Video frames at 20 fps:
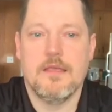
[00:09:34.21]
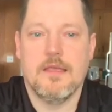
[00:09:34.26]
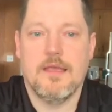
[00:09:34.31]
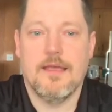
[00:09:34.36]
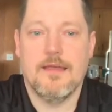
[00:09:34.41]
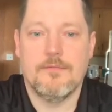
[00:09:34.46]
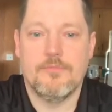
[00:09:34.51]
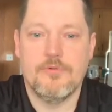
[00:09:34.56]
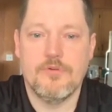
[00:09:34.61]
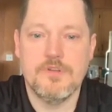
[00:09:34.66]

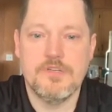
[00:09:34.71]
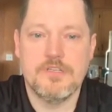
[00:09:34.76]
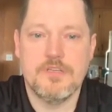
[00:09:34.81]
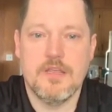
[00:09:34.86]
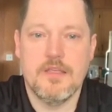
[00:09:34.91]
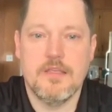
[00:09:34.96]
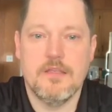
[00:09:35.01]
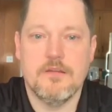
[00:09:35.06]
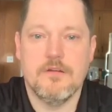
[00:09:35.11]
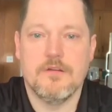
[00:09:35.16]
I
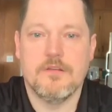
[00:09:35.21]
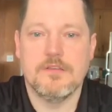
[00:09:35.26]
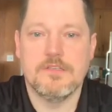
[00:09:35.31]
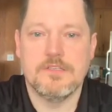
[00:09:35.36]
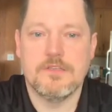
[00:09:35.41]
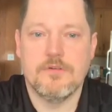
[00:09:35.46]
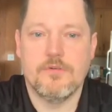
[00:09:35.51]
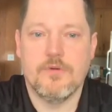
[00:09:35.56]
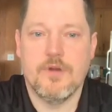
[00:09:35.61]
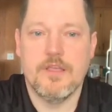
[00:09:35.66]
appreciate your
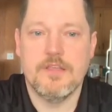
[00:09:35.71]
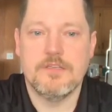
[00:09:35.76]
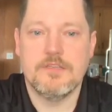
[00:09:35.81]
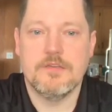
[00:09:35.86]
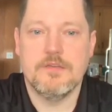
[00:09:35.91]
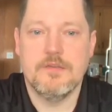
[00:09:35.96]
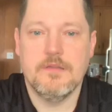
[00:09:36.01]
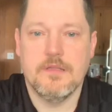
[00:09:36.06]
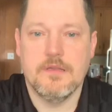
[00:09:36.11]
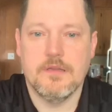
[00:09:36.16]

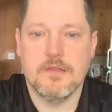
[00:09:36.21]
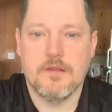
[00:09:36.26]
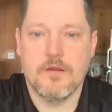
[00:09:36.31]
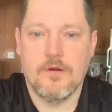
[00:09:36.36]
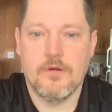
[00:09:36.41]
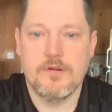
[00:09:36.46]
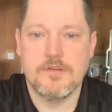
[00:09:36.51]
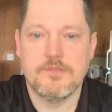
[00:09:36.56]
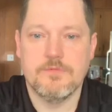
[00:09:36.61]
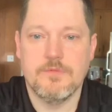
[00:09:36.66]
consideration and
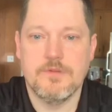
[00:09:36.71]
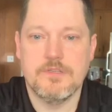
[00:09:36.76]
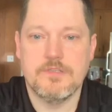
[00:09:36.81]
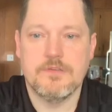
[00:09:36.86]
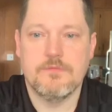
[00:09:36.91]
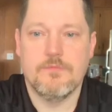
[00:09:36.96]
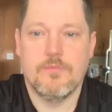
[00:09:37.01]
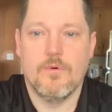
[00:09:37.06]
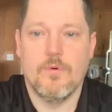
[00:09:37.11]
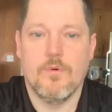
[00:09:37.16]
encouragement and
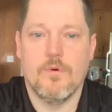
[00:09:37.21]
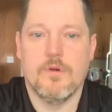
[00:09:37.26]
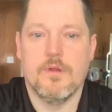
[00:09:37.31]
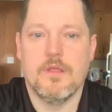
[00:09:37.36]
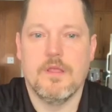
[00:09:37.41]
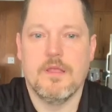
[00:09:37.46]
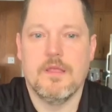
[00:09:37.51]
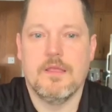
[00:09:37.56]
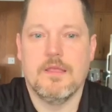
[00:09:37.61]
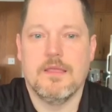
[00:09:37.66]
support,